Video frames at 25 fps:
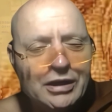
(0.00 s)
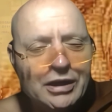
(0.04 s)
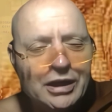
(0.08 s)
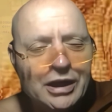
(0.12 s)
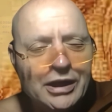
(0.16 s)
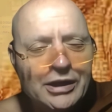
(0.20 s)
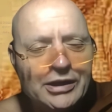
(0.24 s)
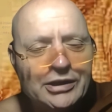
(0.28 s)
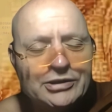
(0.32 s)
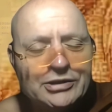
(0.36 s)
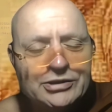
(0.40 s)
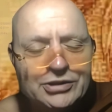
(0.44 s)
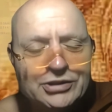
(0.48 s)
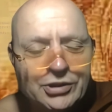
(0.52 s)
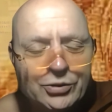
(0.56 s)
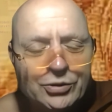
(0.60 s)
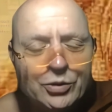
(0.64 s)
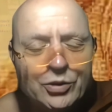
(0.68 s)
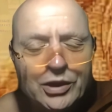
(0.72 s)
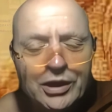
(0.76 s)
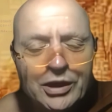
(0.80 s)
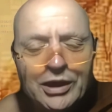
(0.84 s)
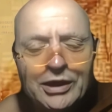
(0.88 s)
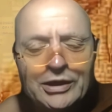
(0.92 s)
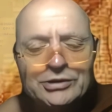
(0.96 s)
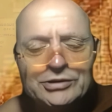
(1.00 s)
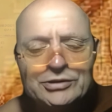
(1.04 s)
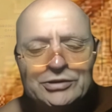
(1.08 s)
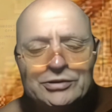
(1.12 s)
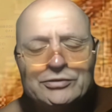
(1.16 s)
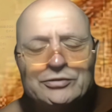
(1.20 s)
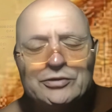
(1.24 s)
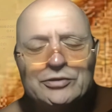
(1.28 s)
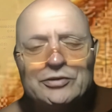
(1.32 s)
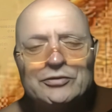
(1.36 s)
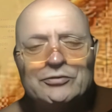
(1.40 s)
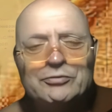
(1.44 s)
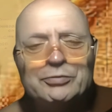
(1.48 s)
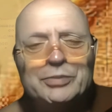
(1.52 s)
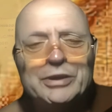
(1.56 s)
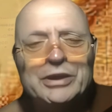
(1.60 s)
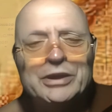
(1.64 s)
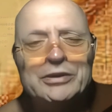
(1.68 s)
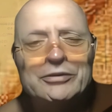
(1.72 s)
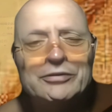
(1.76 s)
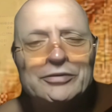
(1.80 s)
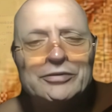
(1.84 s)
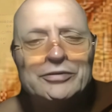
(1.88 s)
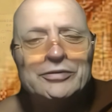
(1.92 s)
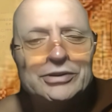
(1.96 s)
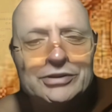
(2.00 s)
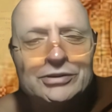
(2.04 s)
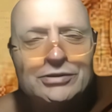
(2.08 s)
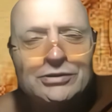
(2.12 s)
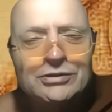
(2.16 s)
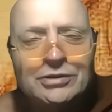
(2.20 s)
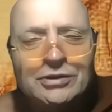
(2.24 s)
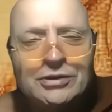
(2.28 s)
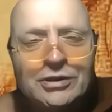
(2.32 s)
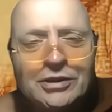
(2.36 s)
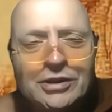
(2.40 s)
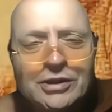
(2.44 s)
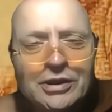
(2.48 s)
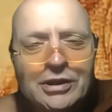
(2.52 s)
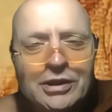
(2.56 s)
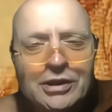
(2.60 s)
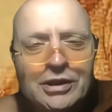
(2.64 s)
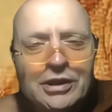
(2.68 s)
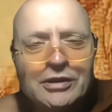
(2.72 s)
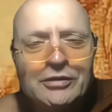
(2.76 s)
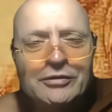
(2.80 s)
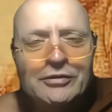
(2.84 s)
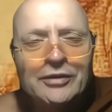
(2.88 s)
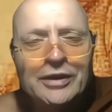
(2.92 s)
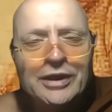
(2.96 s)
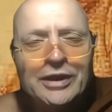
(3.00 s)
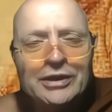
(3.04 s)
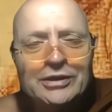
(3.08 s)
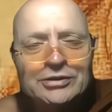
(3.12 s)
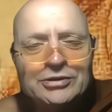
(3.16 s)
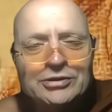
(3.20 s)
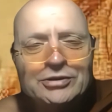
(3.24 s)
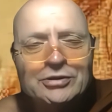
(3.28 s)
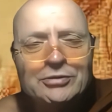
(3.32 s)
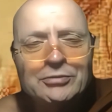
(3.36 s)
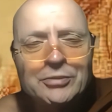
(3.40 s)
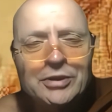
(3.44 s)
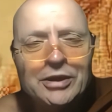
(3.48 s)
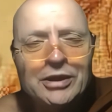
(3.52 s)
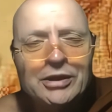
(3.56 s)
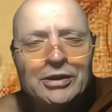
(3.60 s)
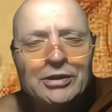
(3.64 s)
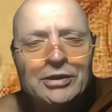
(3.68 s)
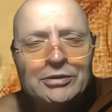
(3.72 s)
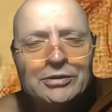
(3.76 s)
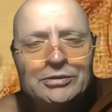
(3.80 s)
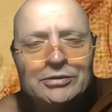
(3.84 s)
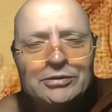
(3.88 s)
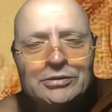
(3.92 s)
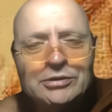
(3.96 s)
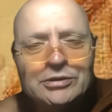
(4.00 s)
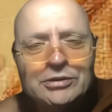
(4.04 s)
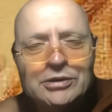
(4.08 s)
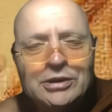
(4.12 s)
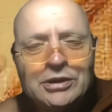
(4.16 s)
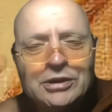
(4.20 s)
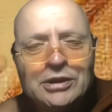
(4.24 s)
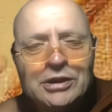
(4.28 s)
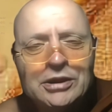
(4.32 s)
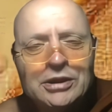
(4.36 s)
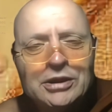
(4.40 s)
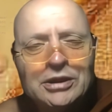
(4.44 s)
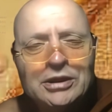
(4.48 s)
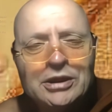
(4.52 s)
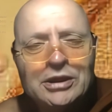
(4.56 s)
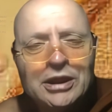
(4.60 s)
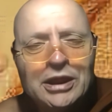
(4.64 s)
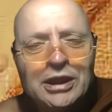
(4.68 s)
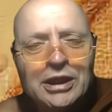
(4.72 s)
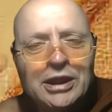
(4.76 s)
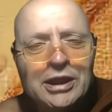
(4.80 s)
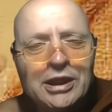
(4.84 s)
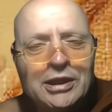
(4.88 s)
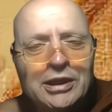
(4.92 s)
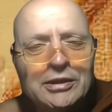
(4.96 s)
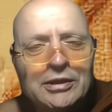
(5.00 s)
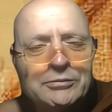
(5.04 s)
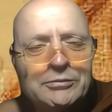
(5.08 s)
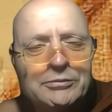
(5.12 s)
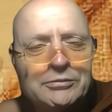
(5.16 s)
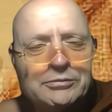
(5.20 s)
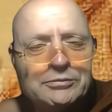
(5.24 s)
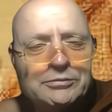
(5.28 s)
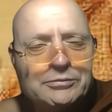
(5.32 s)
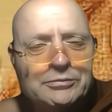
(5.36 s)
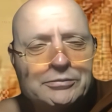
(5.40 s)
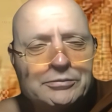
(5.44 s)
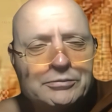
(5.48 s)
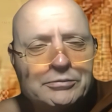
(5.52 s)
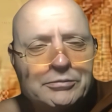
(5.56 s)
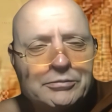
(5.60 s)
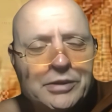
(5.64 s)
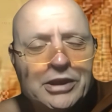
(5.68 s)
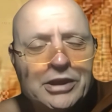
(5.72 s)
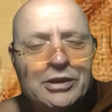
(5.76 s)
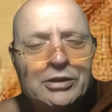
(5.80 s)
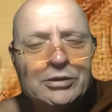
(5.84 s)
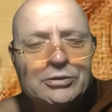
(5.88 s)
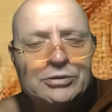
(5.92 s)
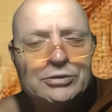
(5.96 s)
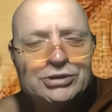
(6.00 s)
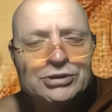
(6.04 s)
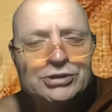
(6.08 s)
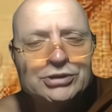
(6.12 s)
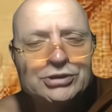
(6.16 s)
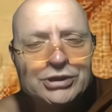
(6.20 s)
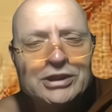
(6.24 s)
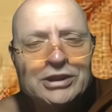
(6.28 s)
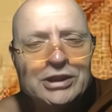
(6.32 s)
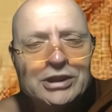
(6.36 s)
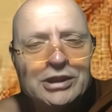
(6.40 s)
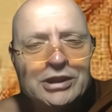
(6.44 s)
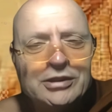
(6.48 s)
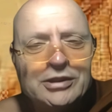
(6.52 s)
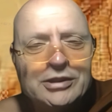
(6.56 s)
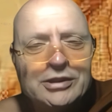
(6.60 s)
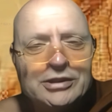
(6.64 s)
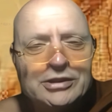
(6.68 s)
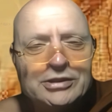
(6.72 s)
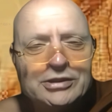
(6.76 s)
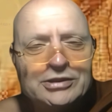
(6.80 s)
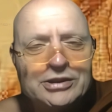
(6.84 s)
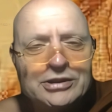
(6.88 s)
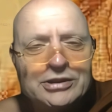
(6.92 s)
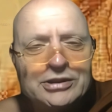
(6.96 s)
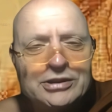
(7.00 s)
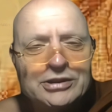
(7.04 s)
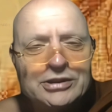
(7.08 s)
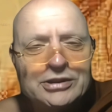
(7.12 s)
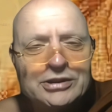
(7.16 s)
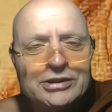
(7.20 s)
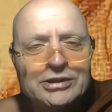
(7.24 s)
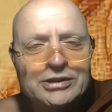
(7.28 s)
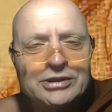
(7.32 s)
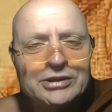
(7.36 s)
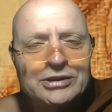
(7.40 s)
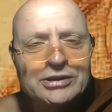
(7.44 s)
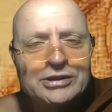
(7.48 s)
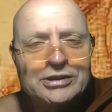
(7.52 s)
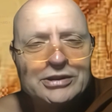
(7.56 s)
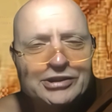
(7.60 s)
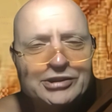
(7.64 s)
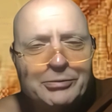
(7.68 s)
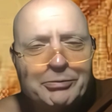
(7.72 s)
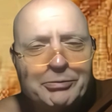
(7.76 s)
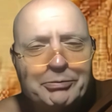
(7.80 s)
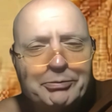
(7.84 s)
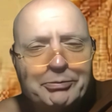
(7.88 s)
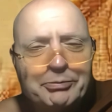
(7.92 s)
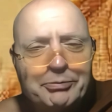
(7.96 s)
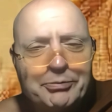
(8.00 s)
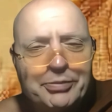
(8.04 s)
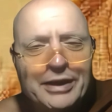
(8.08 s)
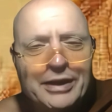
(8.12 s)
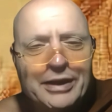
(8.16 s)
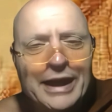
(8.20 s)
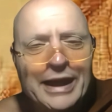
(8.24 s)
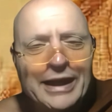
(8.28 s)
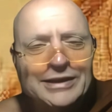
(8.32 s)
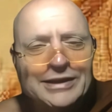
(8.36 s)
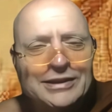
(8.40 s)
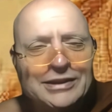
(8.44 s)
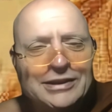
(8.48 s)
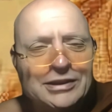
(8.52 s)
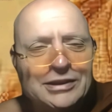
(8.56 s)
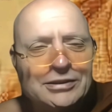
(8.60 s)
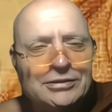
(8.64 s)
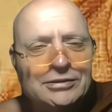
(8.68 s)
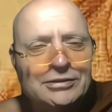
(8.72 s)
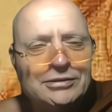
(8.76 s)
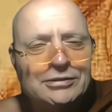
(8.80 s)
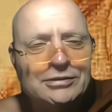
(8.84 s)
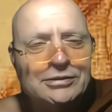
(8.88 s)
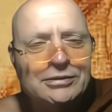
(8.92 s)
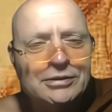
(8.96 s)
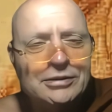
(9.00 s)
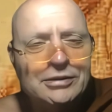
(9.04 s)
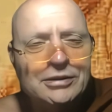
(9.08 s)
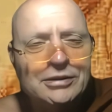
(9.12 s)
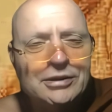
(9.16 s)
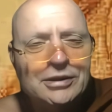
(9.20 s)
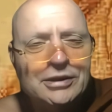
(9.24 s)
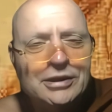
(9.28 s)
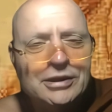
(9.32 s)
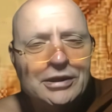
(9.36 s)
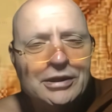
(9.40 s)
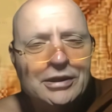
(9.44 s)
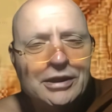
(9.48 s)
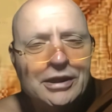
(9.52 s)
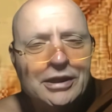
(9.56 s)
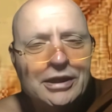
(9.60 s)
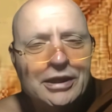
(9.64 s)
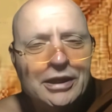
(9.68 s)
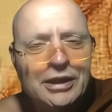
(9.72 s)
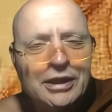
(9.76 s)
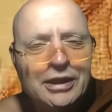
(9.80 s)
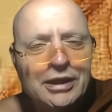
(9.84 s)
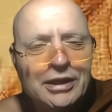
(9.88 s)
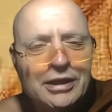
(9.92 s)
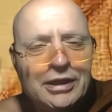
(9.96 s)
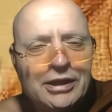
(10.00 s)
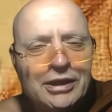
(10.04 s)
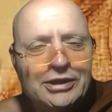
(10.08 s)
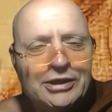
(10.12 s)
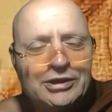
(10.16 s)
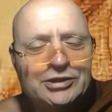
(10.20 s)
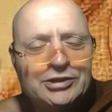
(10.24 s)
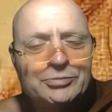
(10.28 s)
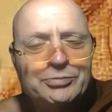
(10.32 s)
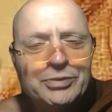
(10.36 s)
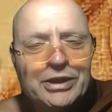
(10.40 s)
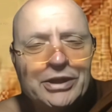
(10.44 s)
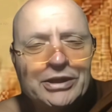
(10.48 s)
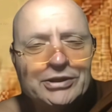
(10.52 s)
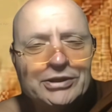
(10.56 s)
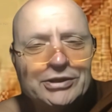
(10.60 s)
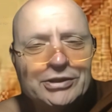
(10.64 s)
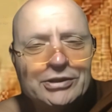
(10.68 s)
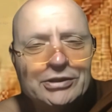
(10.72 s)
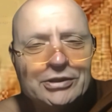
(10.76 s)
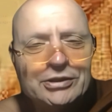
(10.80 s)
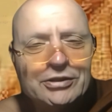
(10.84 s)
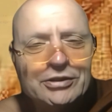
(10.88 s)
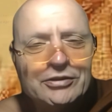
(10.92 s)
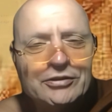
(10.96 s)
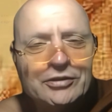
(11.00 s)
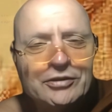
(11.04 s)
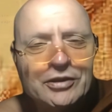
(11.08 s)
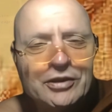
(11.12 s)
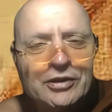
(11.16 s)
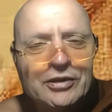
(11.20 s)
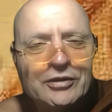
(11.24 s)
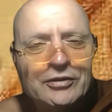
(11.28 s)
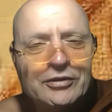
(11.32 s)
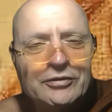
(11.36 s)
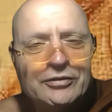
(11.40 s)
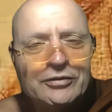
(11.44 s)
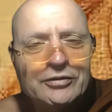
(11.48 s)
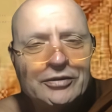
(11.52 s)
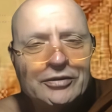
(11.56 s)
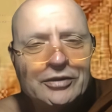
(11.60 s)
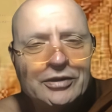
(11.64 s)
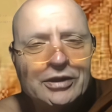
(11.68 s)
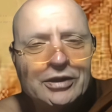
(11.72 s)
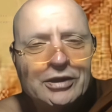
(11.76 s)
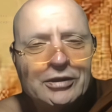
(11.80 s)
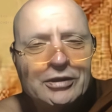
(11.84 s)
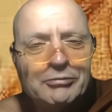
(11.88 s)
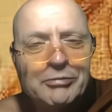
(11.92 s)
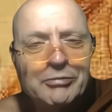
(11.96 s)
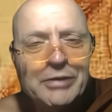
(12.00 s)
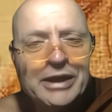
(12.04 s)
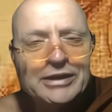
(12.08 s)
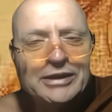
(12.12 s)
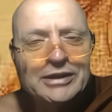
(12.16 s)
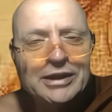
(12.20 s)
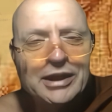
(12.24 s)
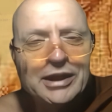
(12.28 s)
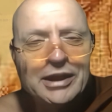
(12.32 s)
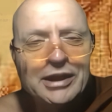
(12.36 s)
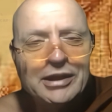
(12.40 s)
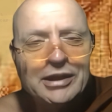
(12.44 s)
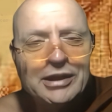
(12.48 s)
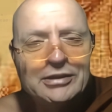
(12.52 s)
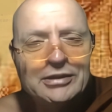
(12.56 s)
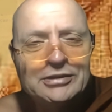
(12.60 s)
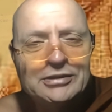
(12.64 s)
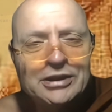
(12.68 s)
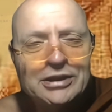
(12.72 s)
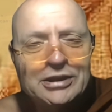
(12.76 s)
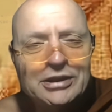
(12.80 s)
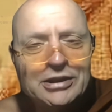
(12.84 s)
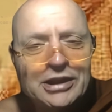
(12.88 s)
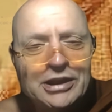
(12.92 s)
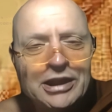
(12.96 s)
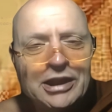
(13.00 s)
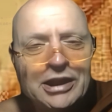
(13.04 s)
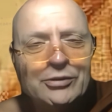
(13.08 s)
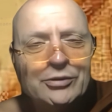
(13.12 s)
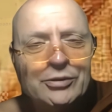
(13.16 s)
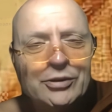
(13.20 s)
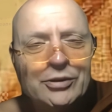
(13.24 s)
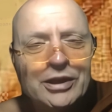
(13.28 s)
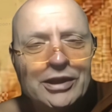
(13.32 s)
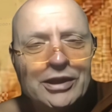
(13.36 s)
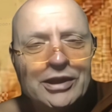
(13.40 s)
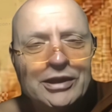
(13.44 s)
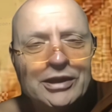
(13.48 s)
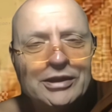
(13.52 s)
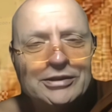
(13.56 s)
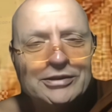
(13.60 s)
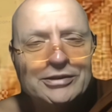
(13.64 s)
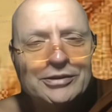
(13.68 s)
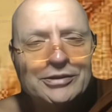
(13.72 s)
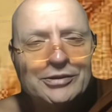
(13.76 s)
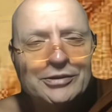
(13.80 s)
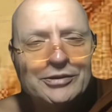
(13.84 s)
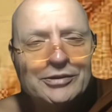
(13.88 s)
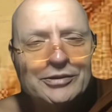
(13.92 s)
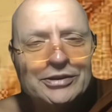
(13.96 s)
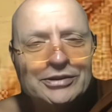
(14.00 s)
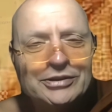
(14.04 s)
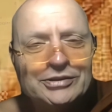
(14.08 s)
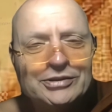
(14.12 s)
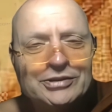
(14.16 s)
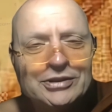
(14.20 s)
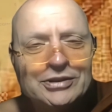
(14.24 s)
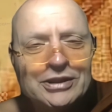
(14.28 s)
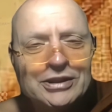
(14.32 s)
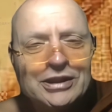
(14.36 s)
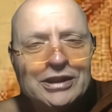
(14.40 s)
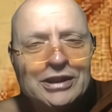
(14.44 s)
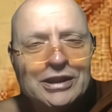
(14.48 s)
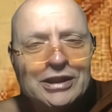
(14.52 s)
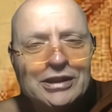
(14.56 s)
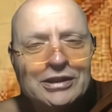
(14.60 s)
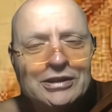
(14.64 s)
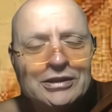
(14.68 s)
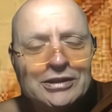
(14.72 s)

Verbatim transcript: I can see all kinds of, of beneficial effects on my own um, my own citta, and essentially it's a, it's a practical expression of, of metta and, and karuna. You know this hmm.